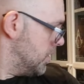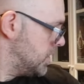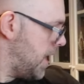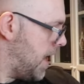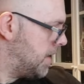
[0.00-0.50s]

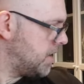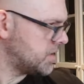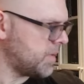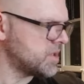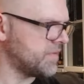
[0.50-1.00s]
So yeah, I
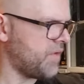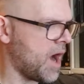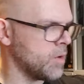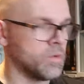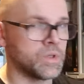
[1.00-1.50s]
suppose the
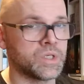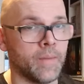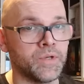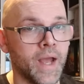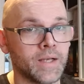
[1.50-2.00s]
final
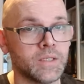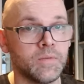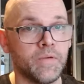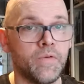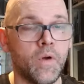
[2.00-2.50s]
subject
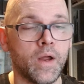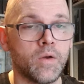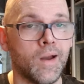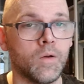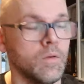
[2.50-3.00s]
before I
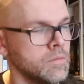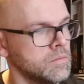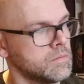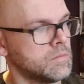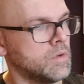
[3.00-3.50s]
crack on,
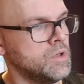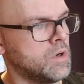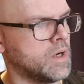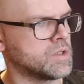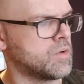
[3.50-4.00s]
or you
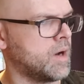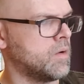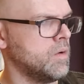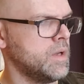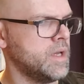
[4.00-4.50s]
guys
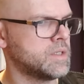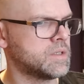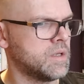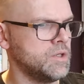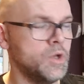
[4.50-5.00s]
crack on,
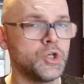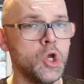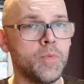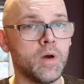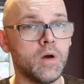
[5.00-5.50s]
is
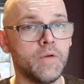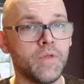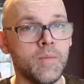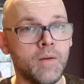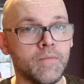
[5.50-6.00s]
YouTuber of
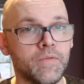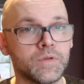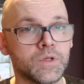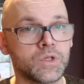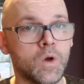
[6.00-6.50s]
the Month.
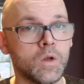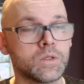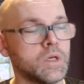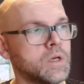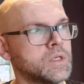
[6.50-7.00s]
So
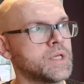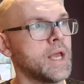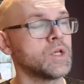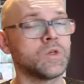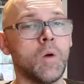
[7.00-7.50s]
Scott
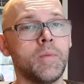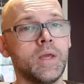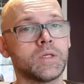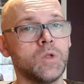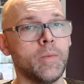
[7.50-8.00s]
Sega
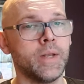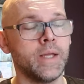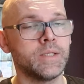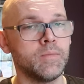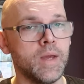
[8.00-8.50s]
Zombie has
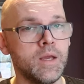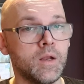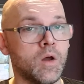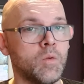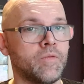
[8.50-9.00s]
nominated me
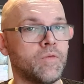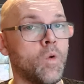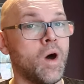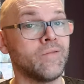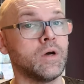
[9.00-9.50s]
along with
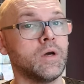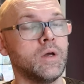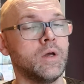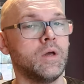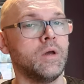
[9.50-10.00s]
four other
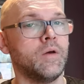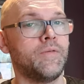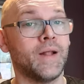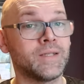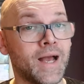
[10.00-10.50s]

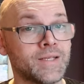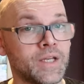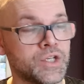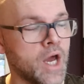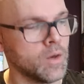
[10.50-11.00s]

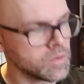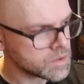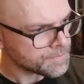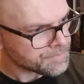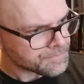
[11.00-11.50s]
fantastic
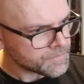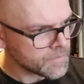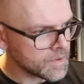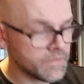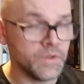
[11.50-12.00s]
channels
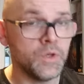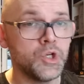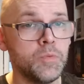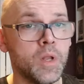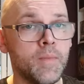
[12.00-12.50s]
for
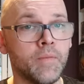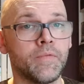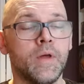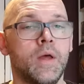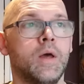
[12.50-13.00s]
YouTuber of the
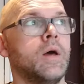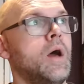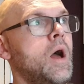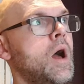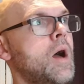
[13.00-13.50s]
Month.
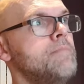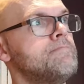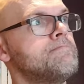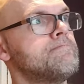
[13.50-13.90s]
Um,